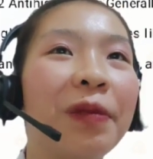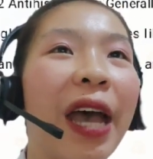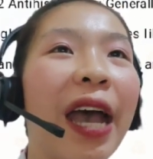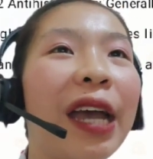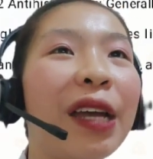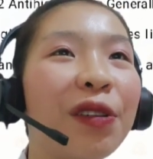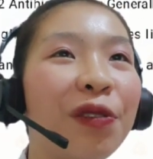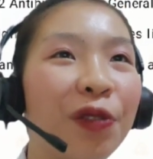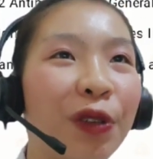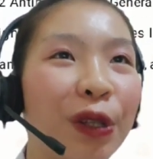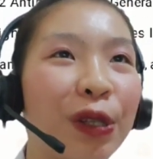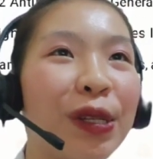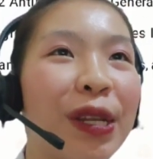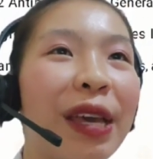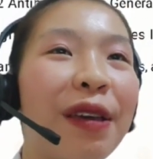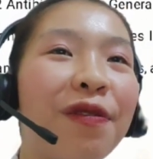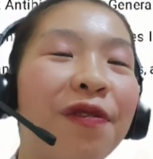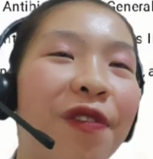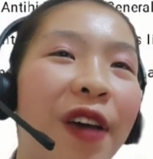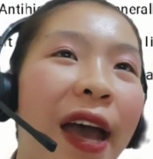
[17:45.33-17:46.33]
adverse
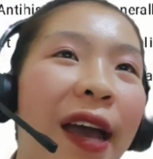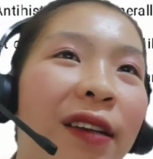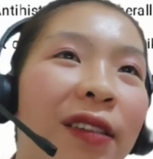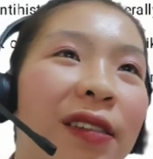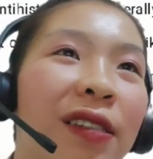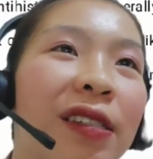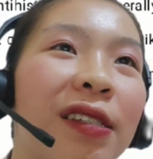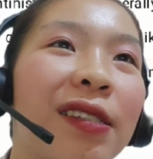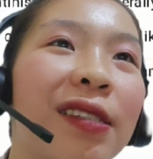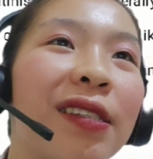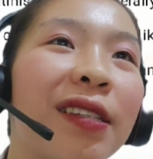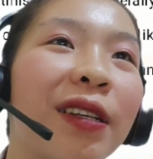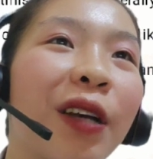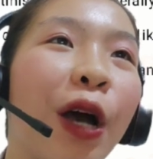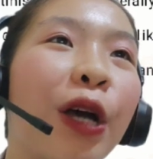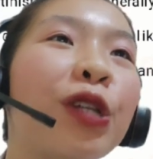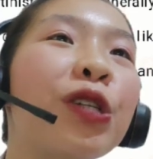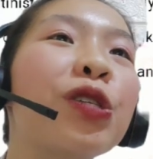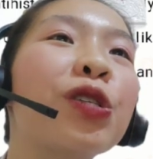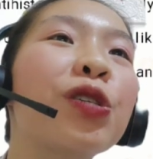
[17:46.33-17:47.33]
effects,
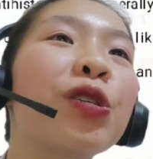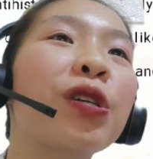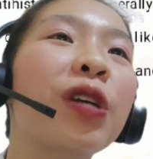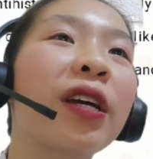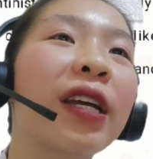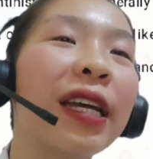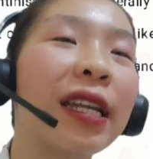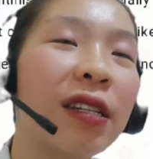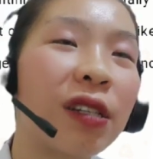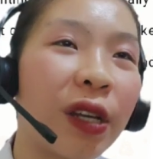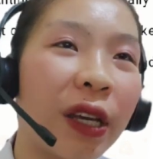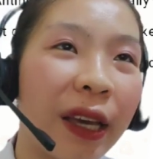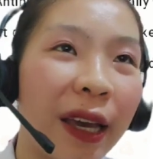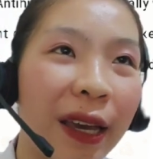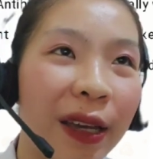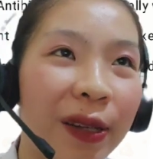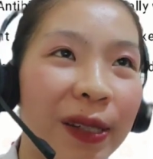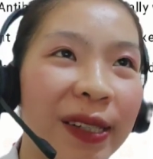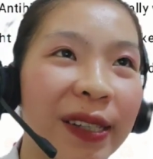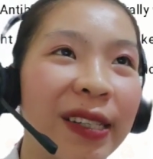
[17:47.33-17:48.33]

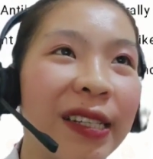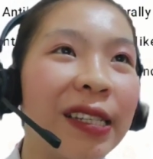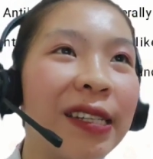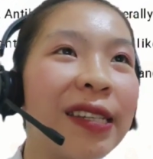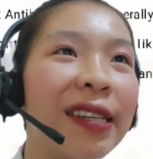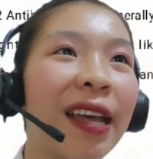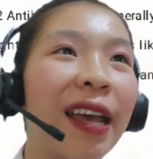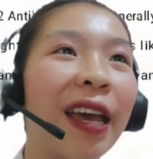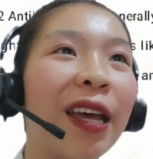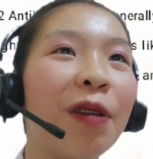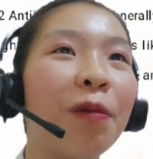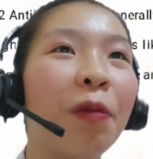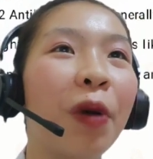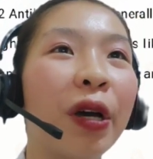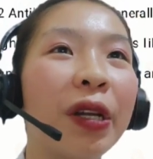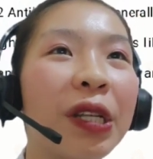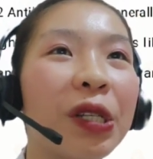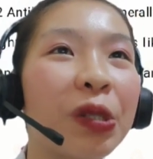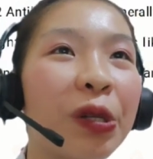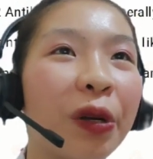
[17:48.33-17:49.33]
contraindications, and
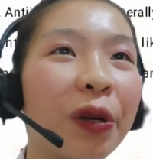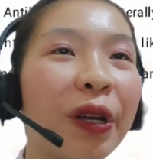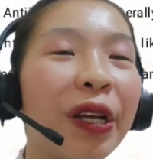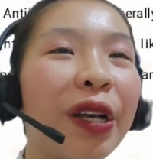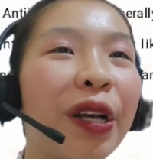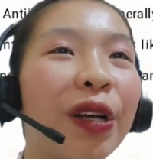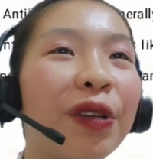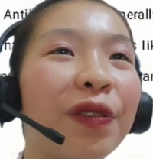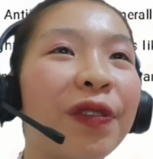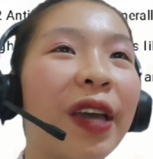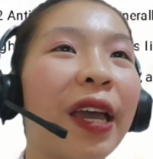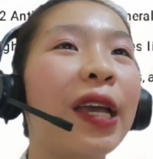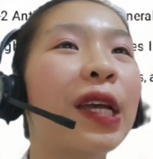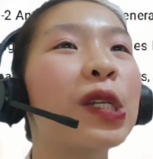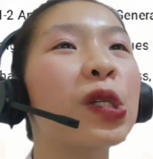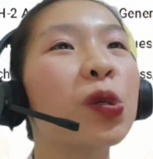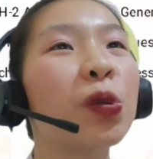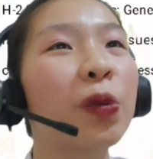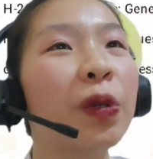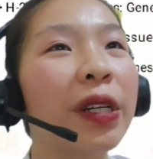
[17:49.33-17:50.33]
monitoring of
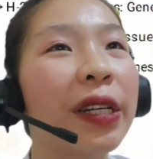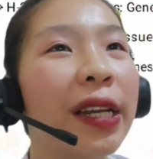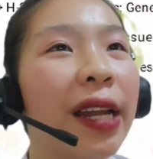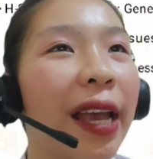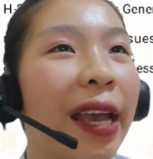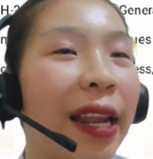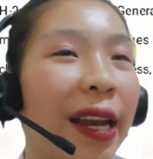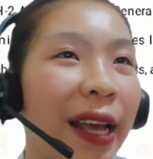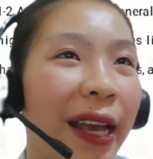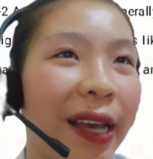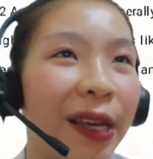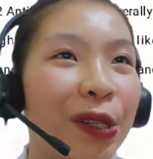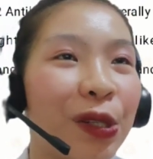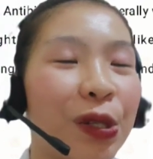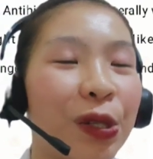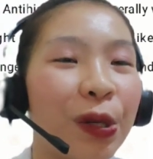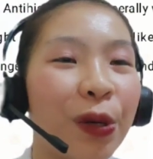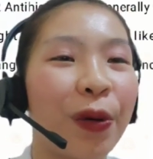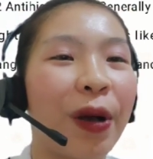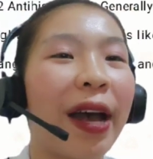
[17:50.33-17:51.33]
H1 and
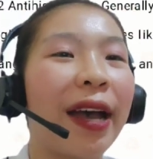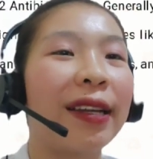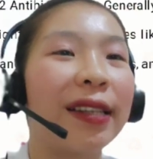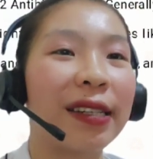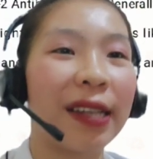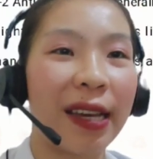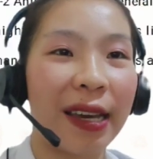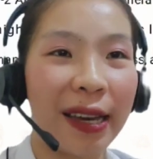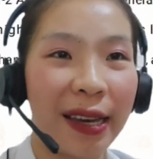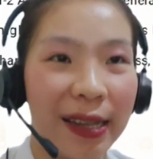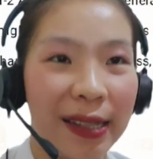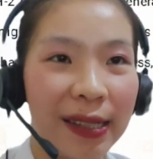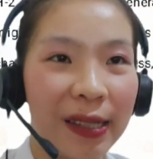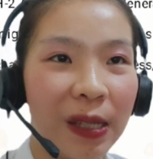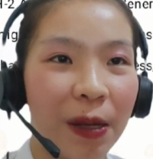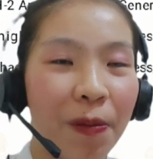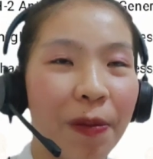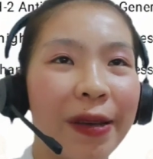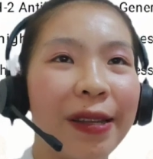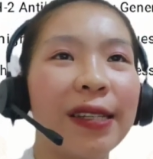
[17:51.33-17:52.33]
H2
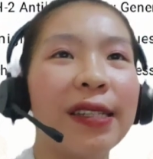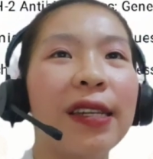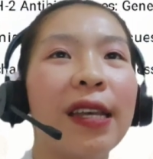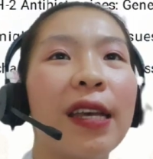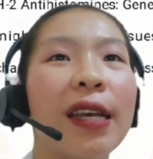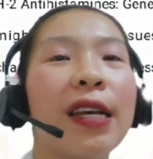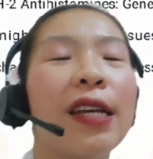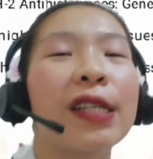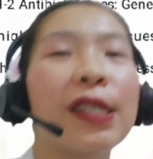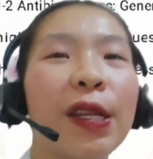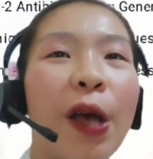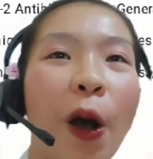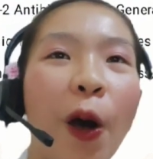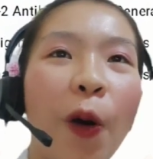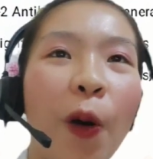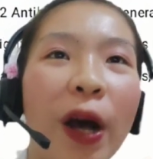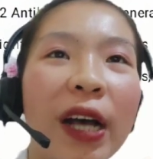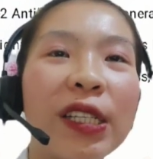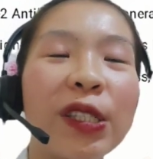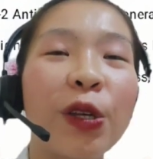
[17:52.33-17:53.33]
antihistamines.
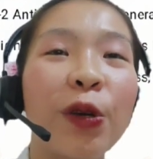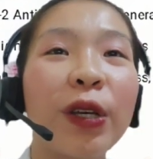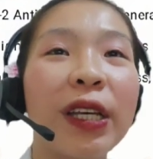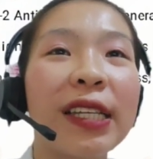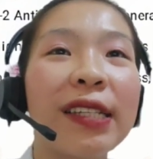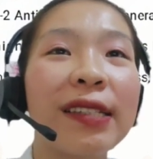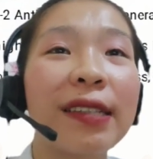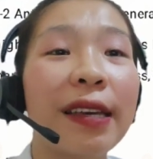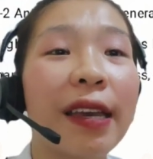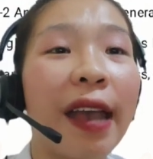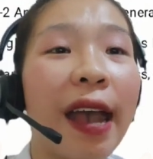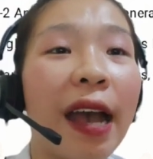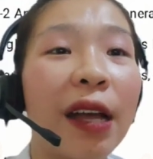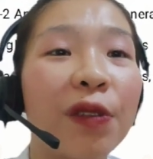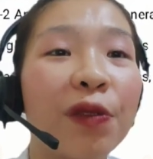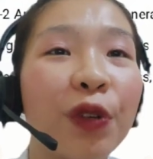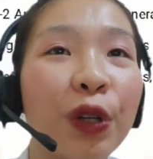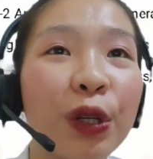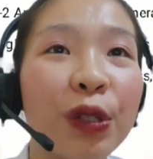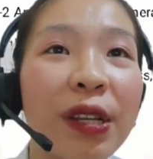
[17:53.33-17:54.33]
So as you can see,
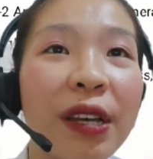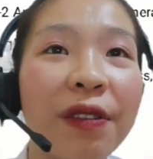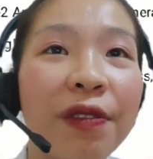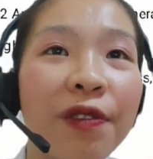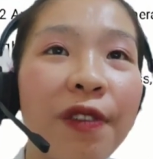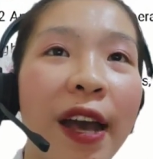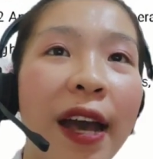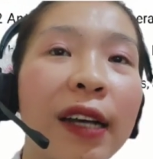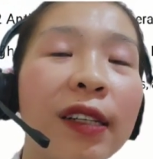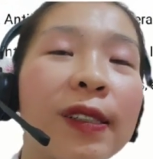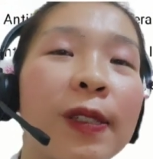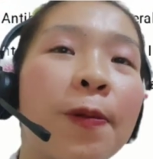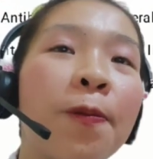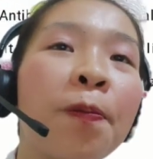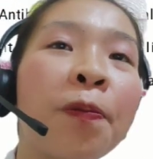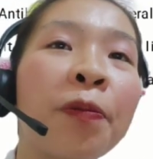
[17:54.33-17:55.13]
adverse effects.